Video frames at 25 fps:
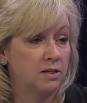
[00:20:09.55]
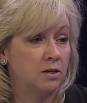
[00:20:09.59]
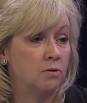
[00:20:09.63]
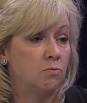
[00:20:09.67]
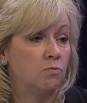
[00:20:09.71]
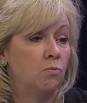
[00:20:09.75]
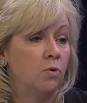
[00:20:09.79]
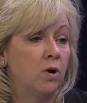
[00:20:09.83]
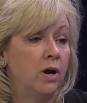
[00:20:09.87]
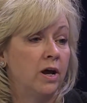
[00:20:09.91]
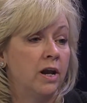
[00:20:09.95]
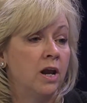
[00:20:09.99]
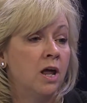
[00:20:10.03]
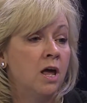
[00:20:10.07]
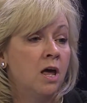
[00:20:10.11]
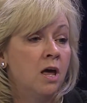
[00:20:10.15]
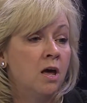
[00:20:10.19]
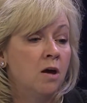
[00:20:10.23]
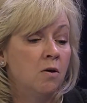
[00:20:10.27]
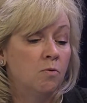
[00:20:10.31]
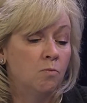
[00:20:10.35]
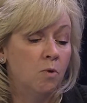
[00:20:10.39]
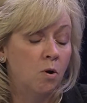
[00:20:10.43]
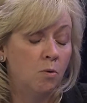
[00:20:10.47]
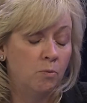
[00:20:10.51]
And what,
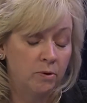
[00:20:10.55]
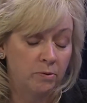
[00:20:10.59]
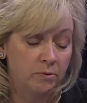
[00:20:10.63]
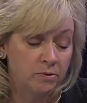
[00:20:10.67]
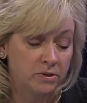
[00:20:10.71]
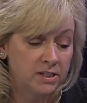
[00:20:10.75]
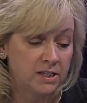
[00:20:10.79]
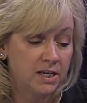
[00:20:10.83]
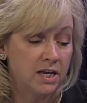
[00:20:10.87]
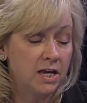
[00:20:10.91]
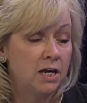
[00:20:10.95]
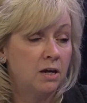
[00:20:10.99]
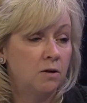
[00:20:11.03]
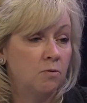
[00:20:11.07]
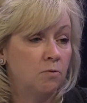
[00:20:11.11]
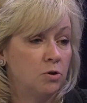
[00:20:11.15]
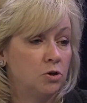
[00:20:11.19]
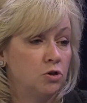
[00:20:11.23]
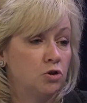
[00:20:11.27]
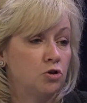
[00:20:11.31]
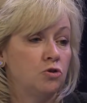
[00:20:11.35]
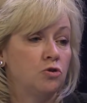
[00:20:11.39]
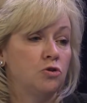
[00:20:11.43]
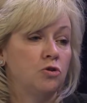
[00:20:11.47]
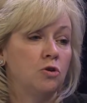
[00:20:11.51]
what we were seeing
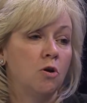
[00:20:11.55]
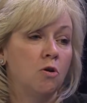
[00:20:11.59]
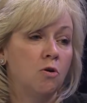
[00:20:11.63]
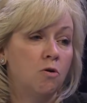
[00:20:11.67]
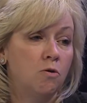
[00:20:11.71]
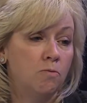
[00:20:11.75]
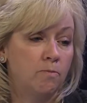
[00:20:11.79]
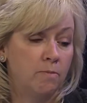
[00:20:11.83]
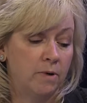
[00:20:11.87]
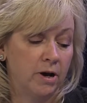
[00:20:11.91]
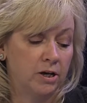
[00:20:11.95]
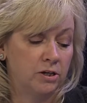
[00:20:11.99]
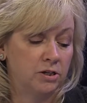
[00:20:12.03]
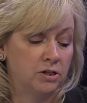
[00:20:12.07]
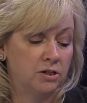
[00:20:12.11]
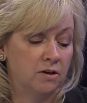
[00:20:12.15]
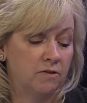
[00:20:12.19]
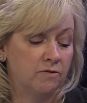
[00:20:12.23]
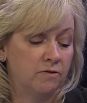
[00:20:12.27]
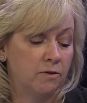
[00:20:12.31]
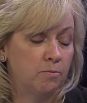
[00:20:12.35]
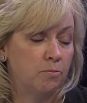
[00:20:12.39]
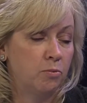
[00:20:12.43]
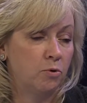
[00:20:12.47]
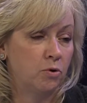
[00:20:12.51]
was so much
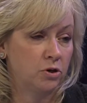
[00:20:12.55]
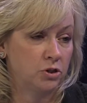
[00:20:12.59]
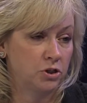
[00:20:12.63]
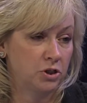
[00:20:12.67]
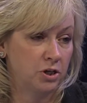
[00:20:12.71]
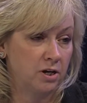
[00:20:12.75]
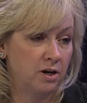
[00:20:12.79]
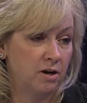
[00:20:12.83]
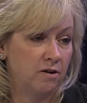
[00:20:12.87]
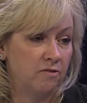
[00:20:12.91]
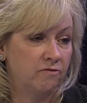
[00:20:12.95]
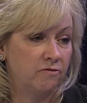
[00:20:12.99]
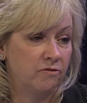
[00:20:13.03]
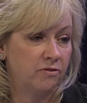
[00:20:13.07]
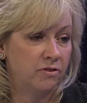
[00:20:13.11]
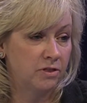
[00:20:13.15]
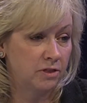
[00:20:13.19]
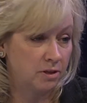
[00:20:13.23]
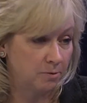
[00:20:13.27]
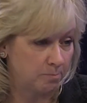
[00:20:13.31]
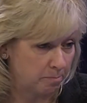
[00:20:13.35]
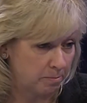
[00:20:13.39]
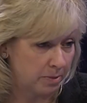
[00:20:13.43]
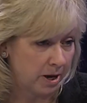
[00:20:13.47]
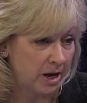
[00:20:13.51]
of the portion of
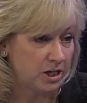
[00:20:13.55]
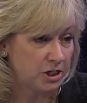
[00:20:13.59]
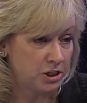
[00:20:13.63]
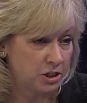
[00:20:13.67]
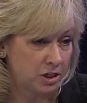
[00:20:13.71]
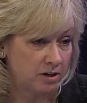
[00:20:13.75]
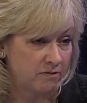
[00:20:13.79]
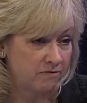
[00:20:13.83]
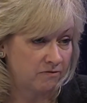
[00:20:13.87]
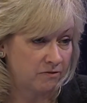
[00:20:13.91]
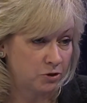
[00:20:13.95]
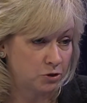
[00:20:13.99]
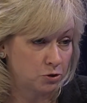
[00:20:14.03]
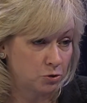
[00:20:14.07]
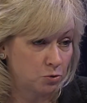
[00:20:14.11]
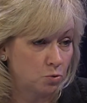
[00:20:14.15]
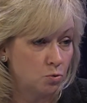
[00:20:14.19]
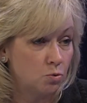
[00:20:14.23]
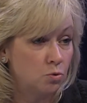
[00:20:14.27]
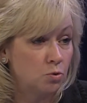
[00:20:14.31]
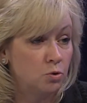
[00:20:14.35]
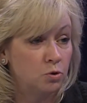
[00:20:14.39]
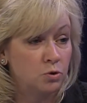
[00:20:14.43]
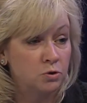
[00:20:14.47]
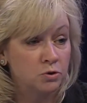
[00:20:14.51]
the budget for
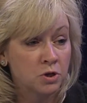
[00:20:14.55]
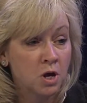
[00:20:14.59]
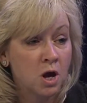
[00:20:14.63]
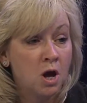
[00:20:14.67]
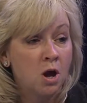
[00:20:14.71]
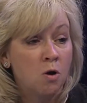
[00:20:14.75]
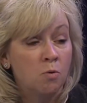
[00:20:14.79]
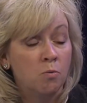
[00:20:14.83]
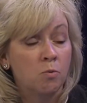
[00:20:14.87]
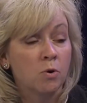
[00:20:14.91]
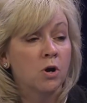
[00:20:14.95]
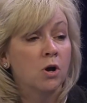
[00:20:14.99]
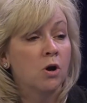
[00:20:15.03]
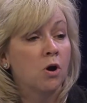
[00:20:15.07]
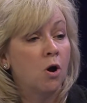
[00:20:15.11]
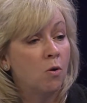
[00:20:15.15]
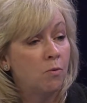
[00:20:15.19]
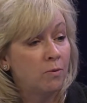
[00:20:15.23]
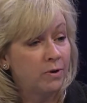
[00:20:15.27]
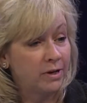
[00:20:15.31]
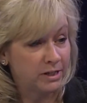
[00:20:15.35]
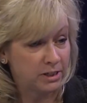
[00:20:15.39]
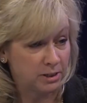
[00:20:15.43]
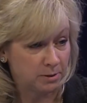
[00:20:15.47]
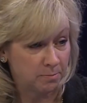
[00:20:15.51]
schools were
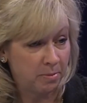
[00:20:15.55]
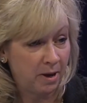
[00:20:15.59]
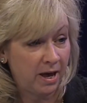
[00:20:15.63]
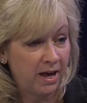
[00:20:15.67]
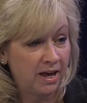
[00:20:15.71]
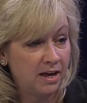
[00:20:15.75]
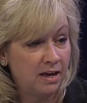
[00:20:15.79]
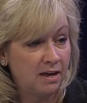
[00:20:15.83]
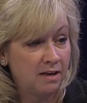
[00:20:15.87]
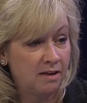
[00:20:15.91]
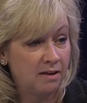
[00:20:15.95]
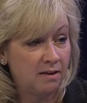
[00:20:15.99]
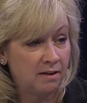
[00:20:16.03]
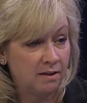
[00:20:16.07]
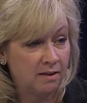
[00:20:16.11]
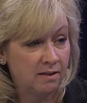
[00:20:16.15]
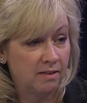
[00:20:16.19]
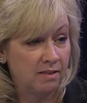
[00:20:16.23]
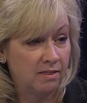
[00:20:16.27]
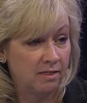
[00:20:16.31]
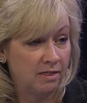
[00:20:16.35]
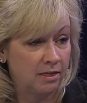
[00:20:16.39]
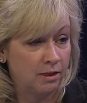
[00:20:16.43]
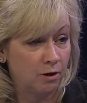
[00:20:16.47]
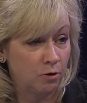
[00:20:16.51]
going to pay
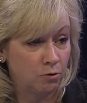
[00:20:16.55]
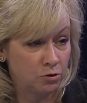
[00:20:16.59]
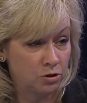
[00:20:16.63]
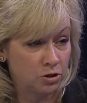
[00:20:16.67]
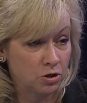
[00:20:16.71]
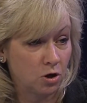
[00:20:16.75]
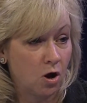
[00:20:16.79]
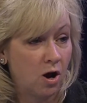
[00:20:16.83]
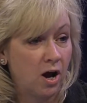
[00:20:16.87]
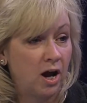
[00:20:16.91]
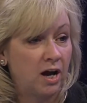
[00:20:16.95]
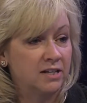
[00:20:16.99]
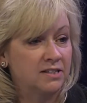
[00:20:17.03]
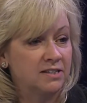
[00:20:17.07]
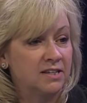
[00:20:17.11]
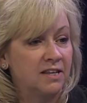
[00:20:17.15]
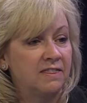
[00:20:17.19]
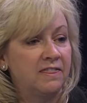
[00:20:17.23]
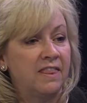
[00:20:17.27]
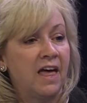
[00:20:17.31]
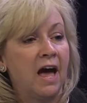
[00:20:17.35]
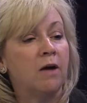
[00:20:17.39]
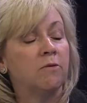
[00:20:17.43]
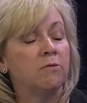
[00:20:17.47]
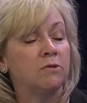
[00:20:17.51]
those costs
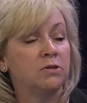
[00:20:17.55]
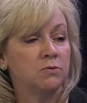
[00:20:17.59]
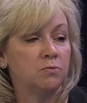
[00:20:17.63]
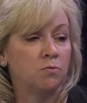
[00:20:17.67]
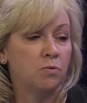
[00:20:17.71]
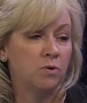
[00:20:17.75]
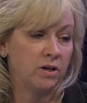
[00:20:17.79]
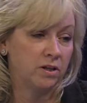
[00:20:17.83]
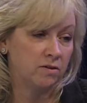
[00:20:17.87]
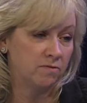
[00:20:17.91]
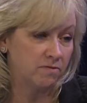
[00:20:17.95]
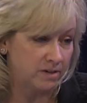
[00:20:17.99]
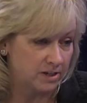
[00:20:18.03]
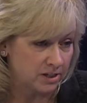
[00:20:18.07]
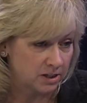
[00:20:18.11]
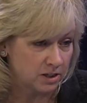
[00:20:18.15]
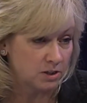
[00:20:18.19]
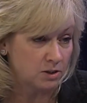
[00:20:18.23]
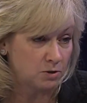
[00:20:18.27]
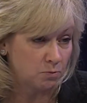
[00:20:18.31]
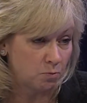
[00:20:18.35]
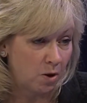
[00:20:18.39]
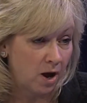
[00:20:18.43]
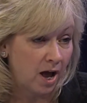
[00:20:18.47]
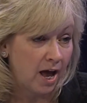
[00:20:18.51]
that that was one of the
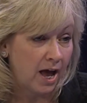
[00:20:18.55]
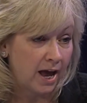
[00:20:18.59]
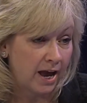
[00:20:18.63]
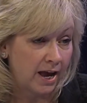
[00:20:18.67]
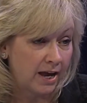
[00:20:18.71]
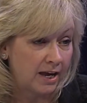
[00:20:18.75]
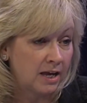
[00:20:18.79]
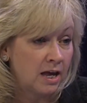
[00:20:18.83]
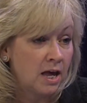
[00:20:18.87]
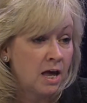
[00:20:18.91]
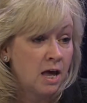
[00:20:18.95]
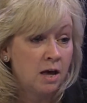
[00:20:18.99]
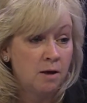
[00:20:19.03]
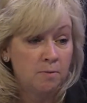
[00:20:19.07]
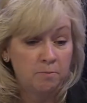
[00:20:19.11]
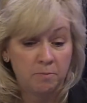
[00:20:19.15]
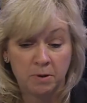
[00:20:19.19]
reasons why yeah.